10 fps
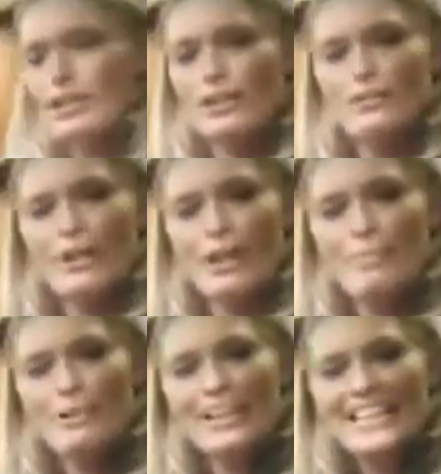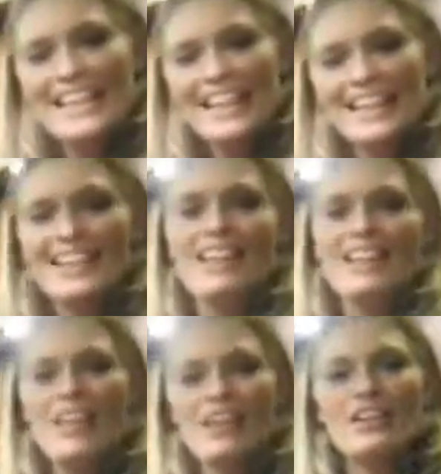looks very pretty
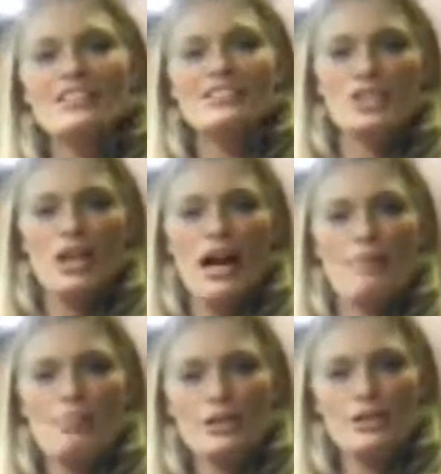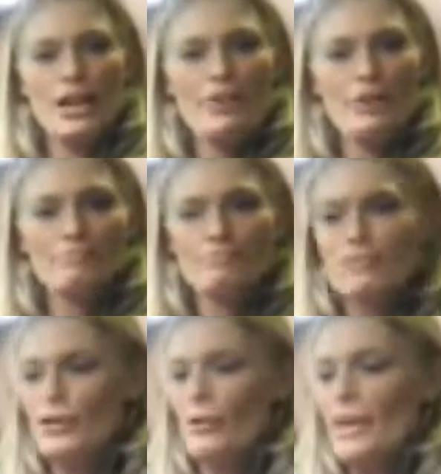that you could put on your counter.
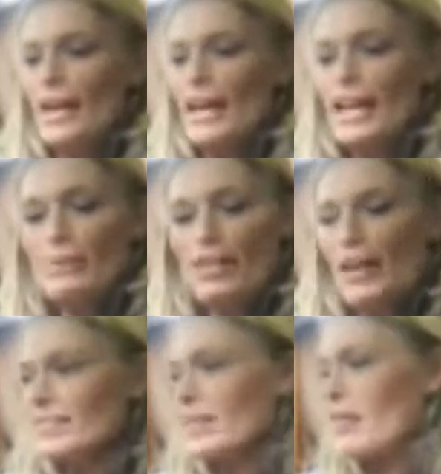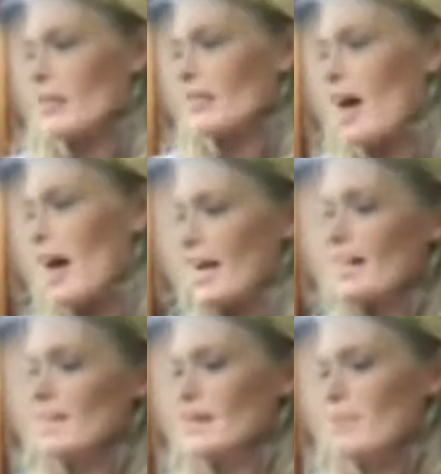So anyway, that's another
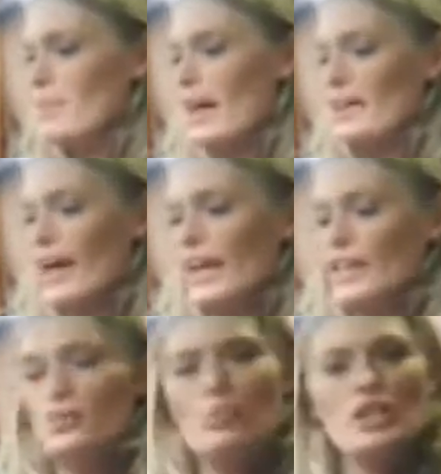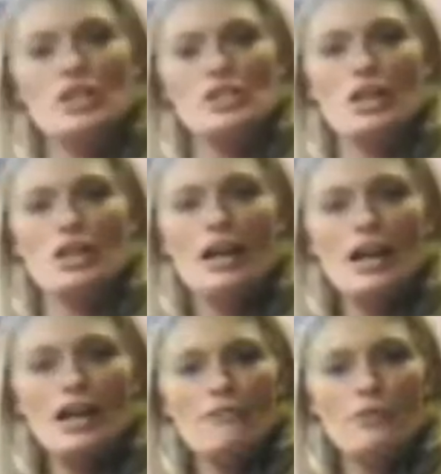tip that I like. I just wanted to share
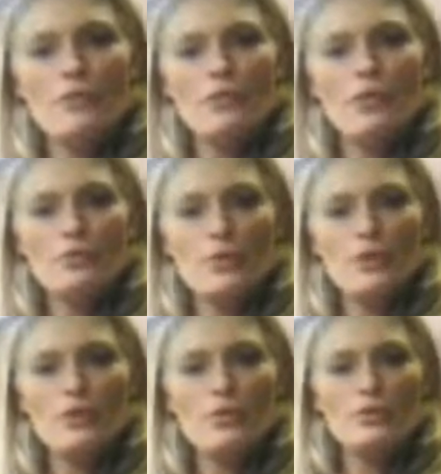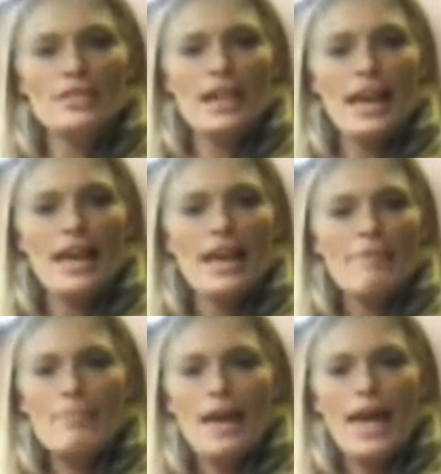a few of those with you today,
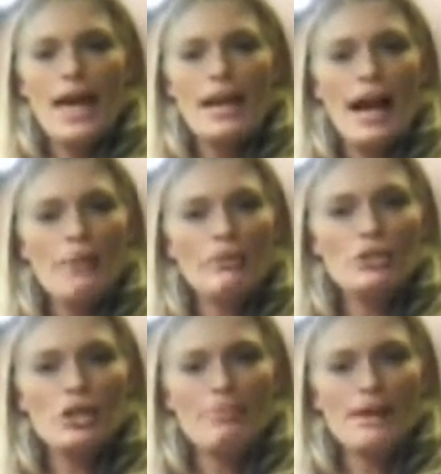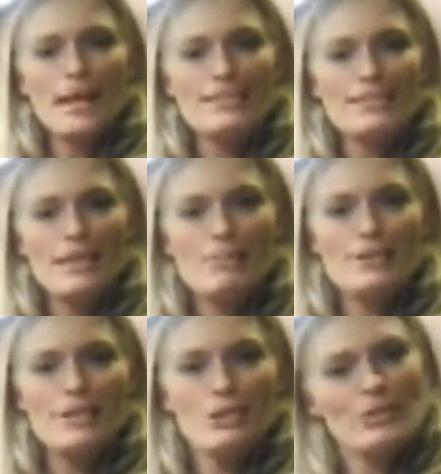and I will share my next
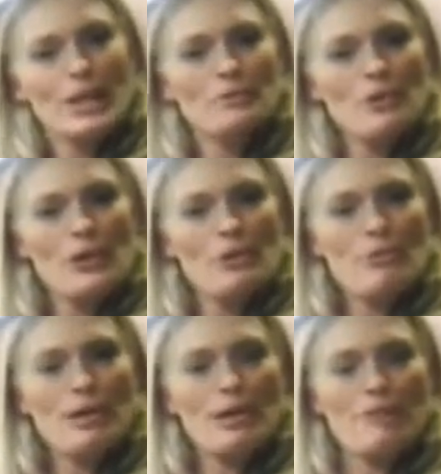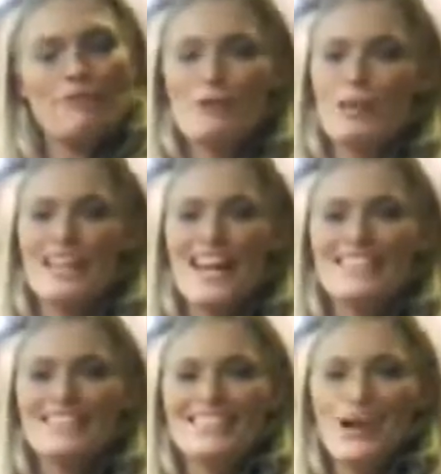tips and tricks with you in a few more
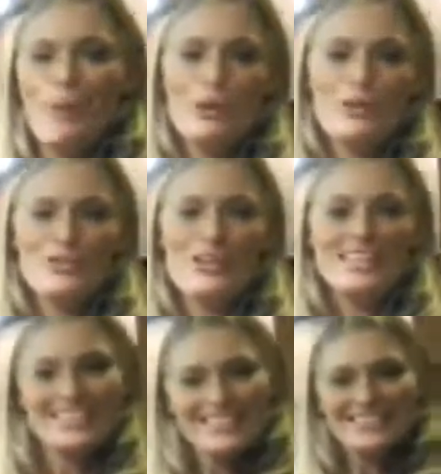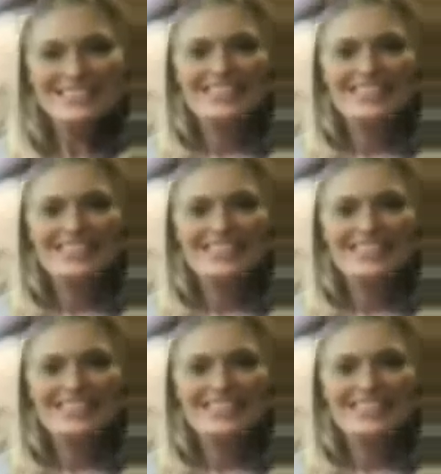days. Hope you enjoy.